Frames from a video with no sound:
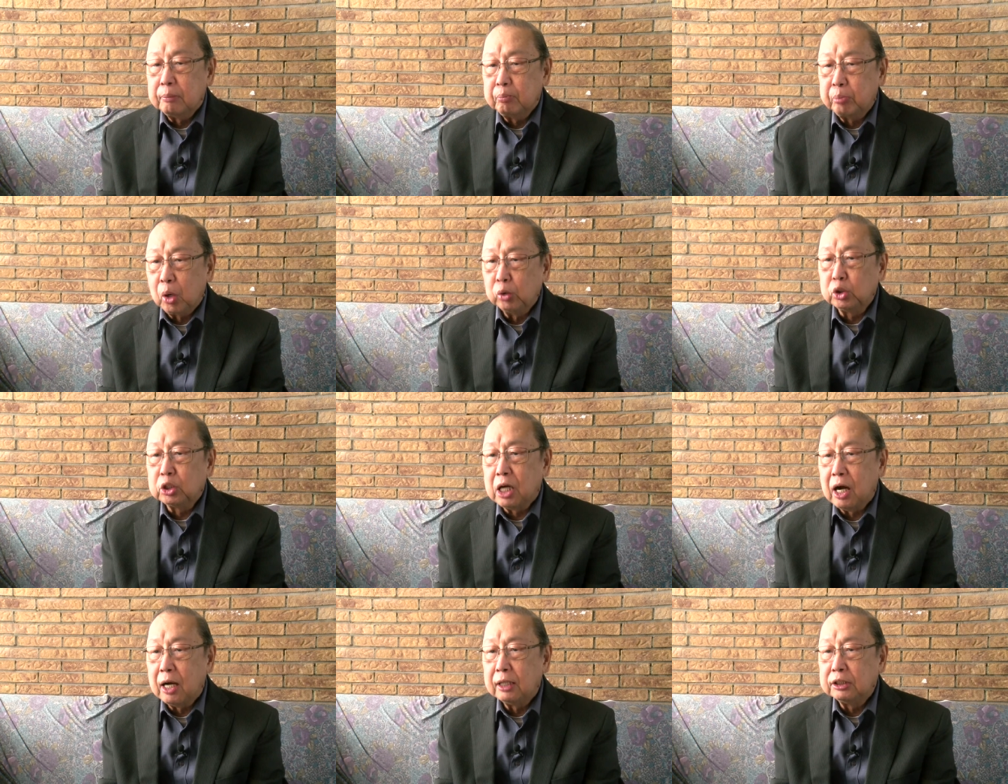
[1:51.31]

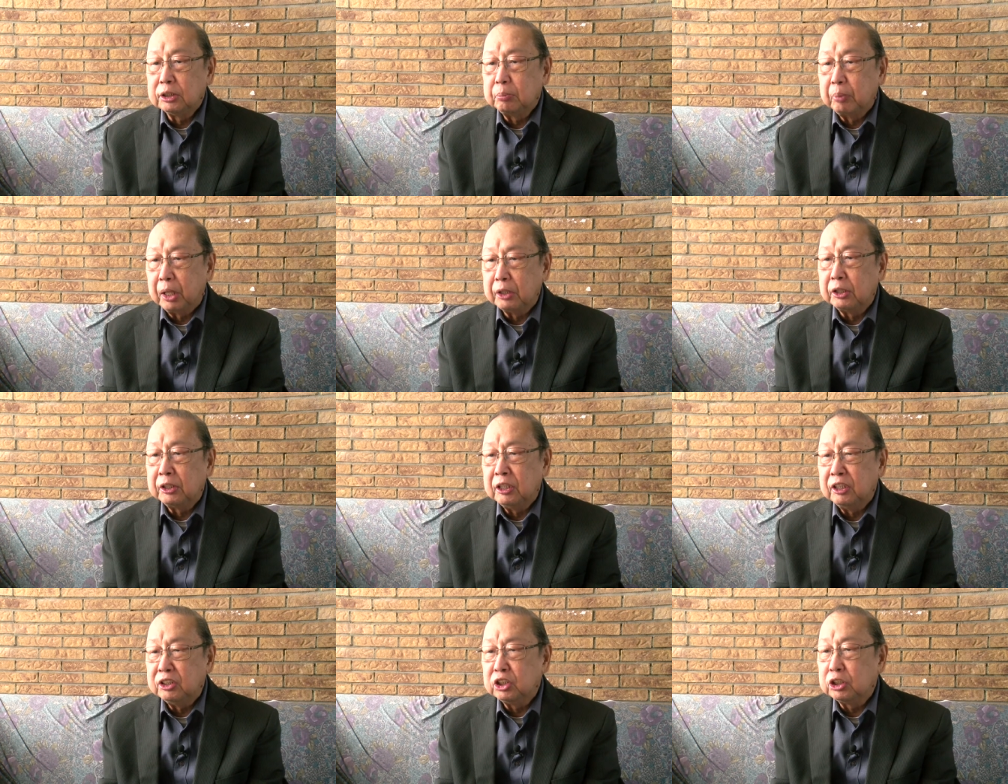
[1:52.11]
postcards,
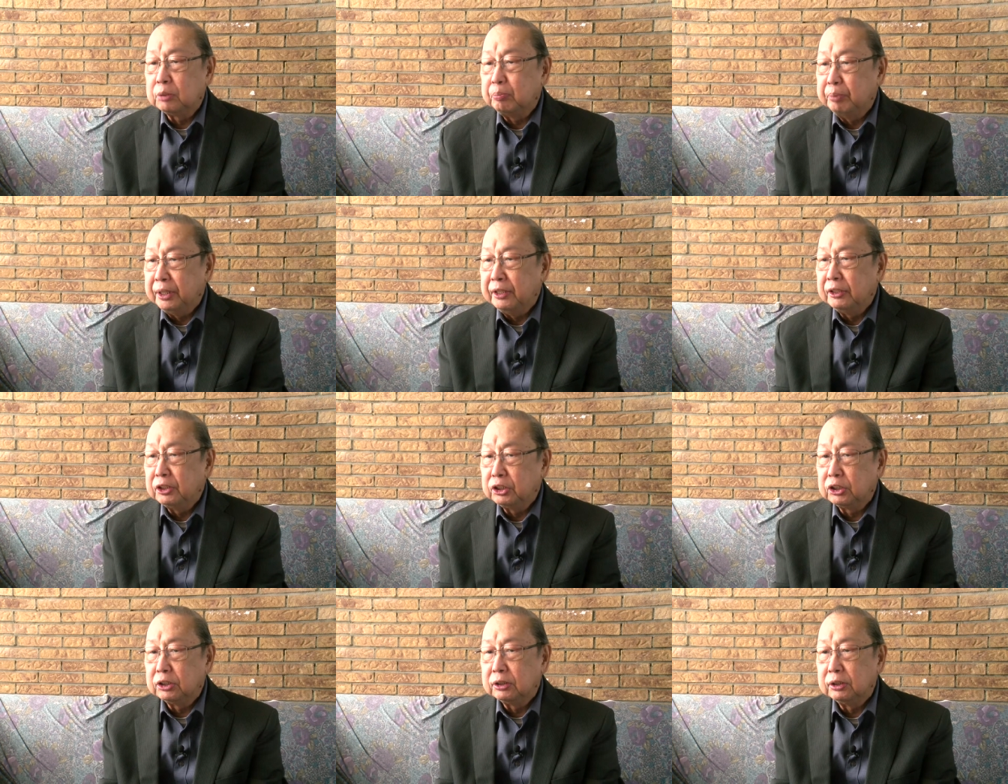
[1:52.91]
buttons,
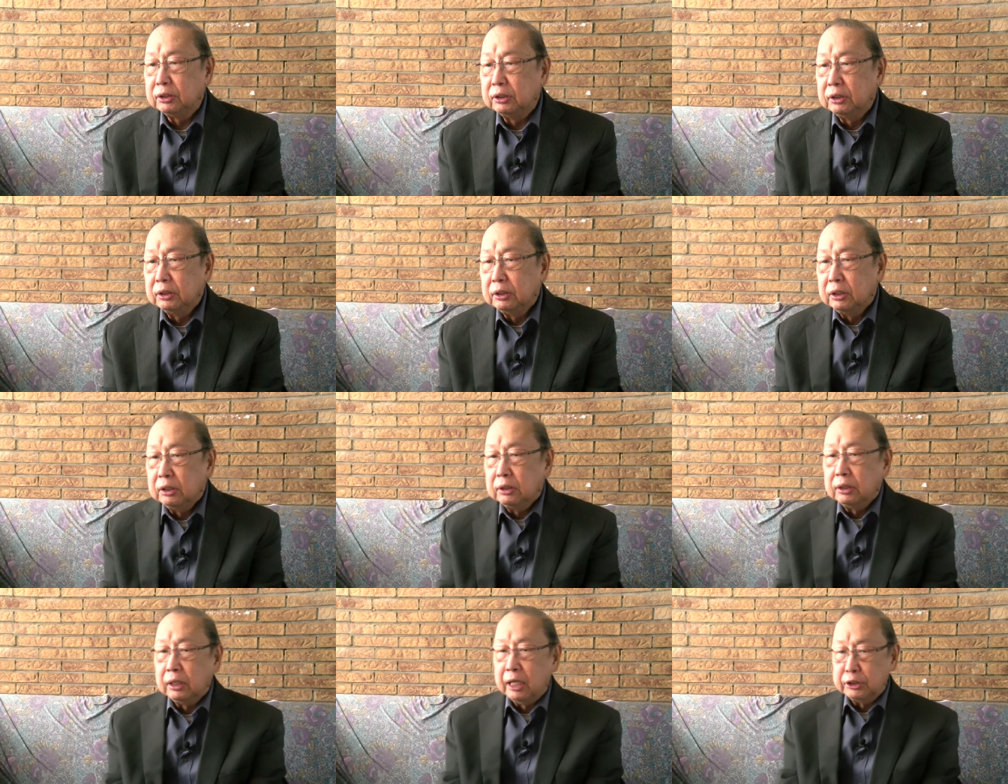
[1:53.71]
pins,
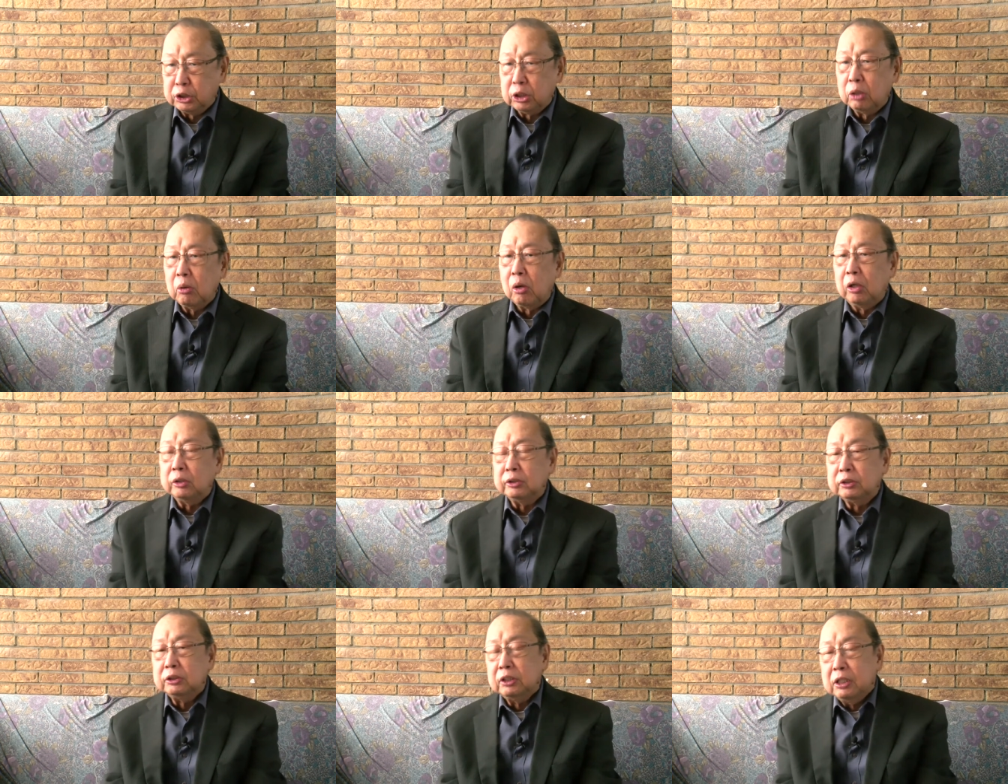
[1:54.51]
and so on,
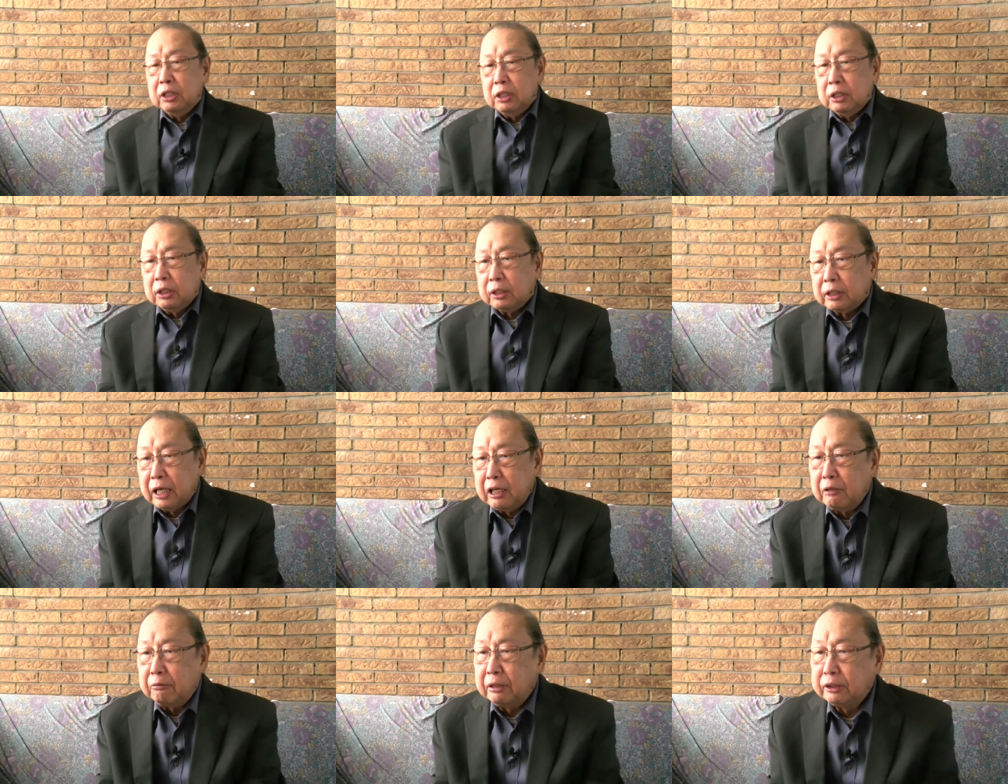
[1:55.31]

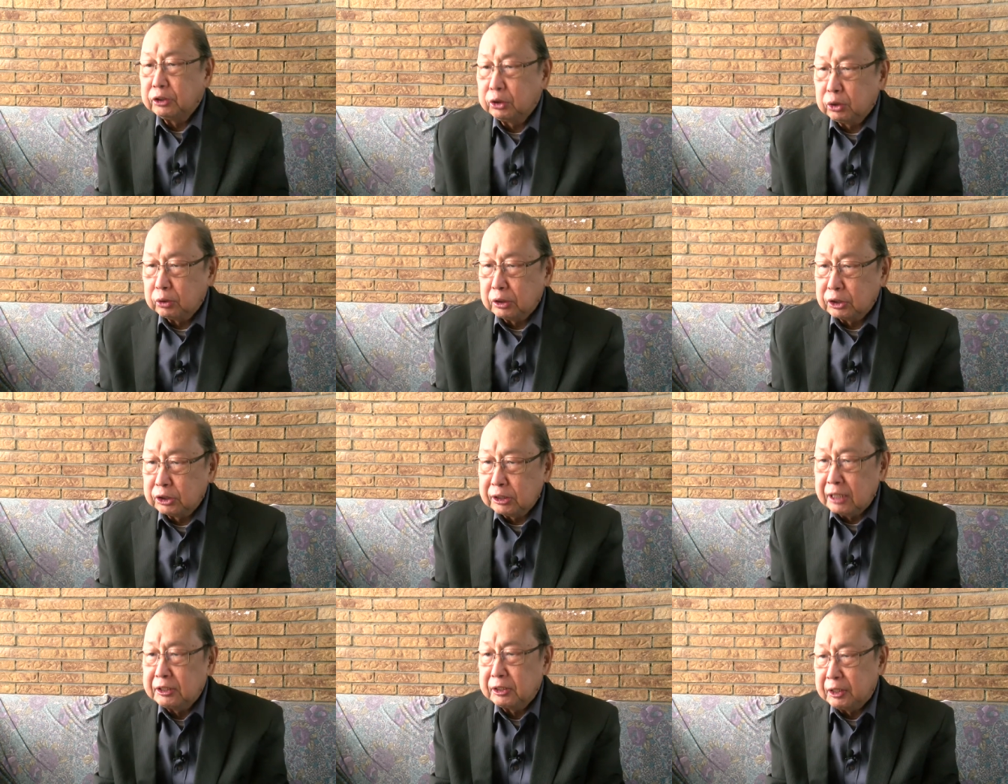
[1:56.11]
relevant to the
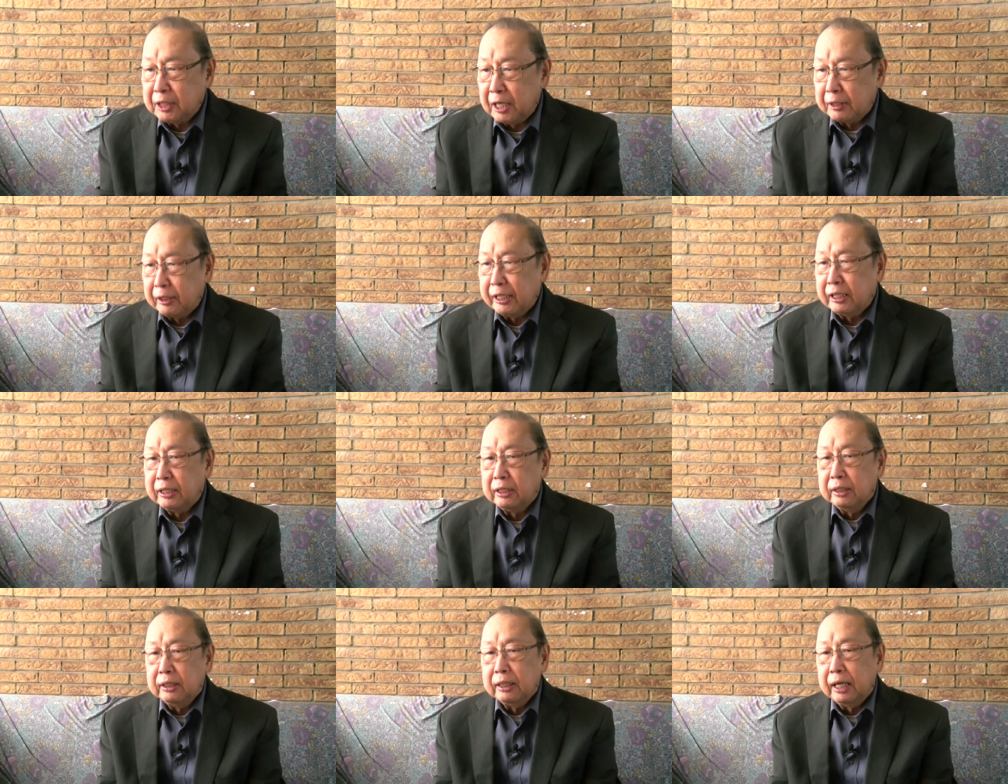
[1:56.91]
centenary
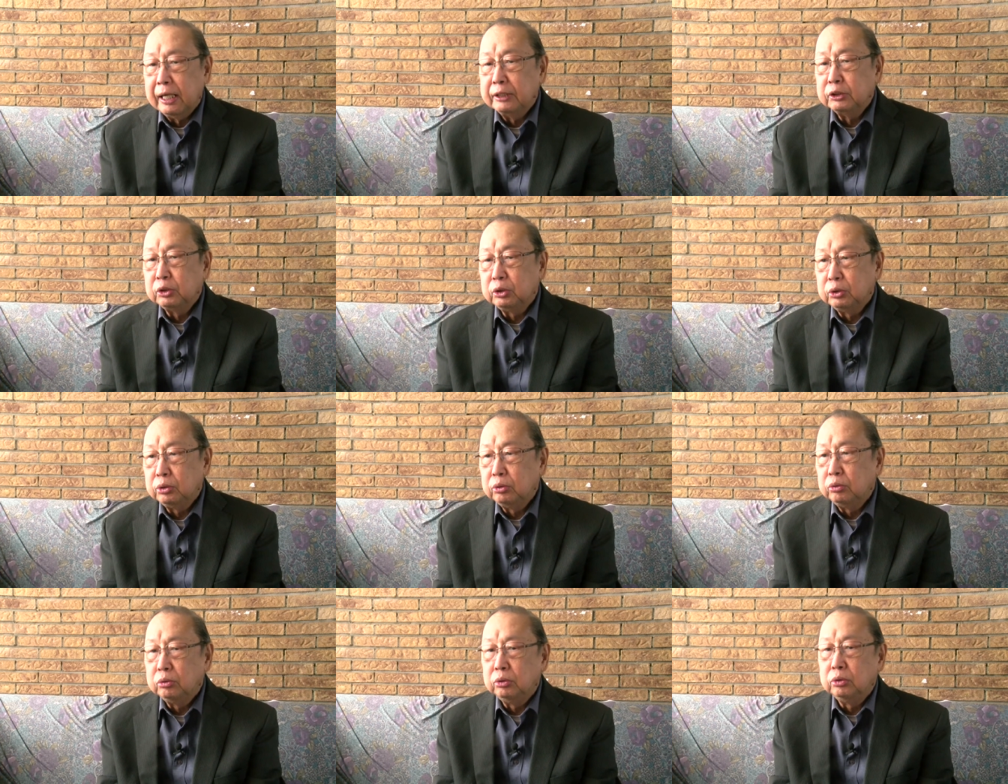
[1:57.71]
and
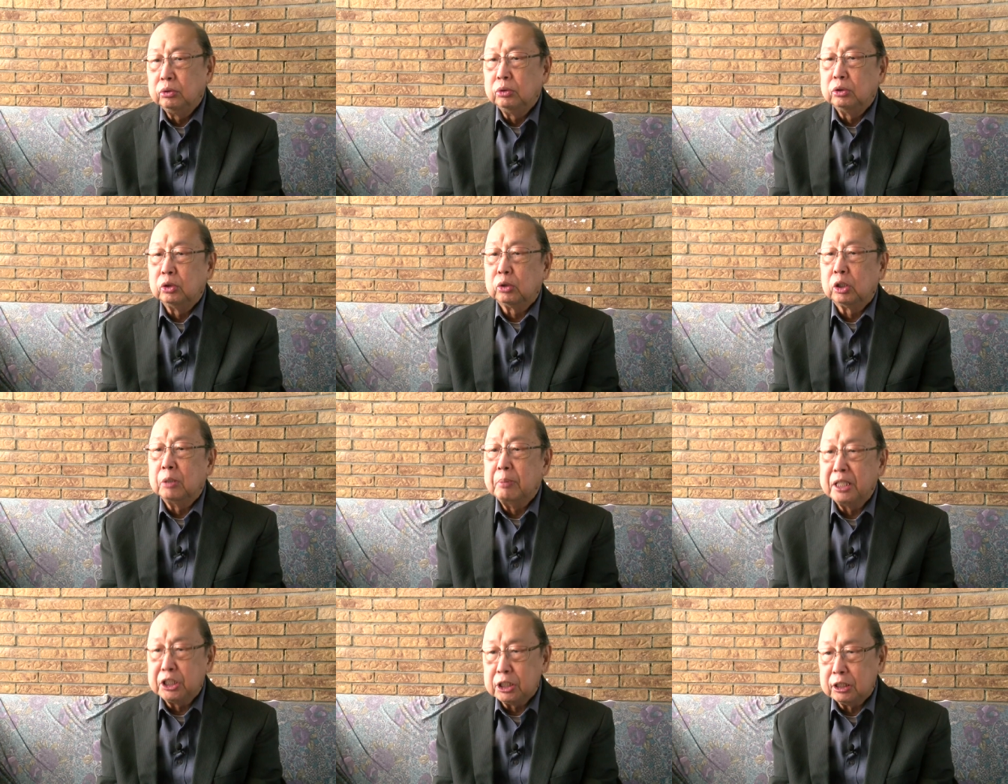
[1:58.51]
to
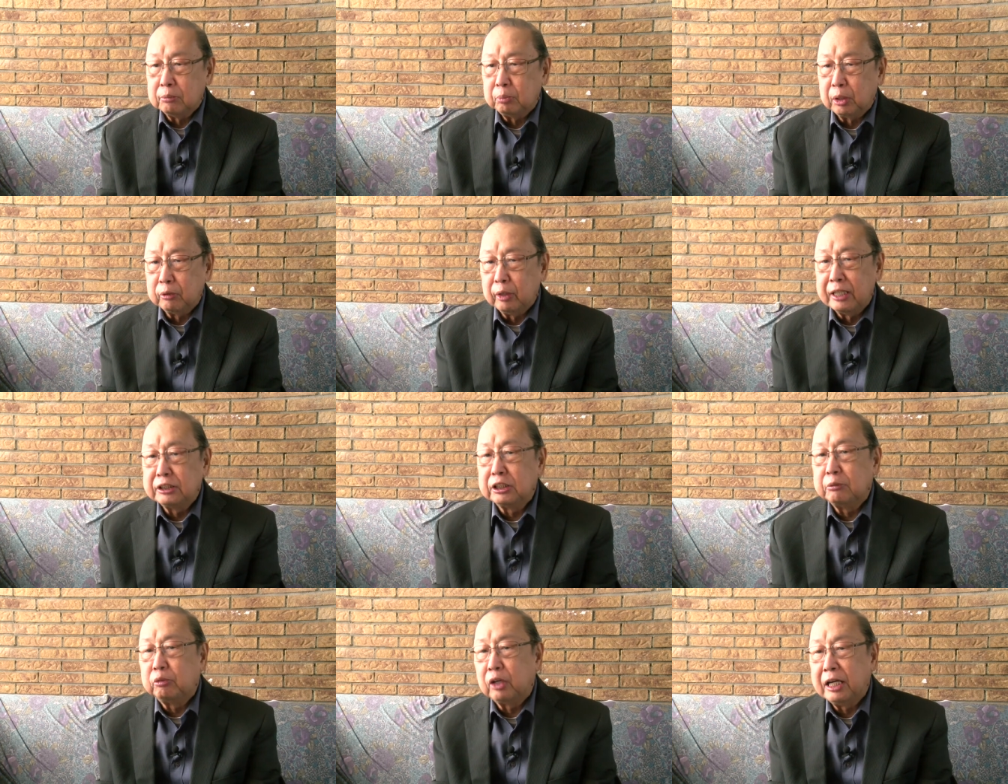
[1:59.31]
commission
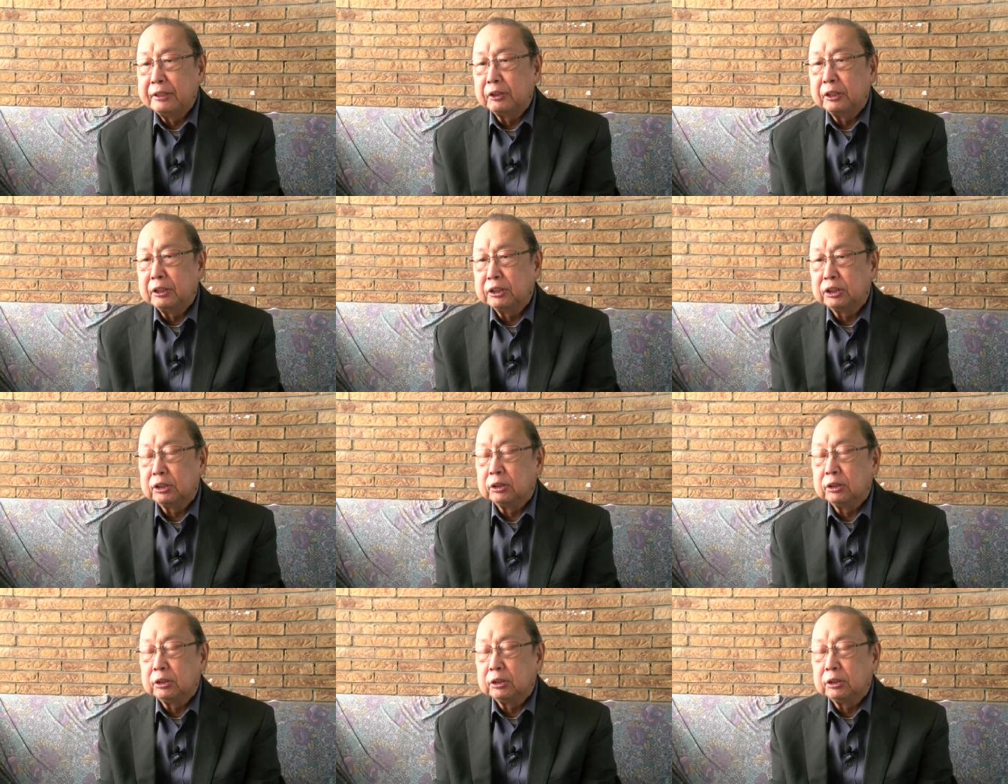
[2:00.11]
progressive writers,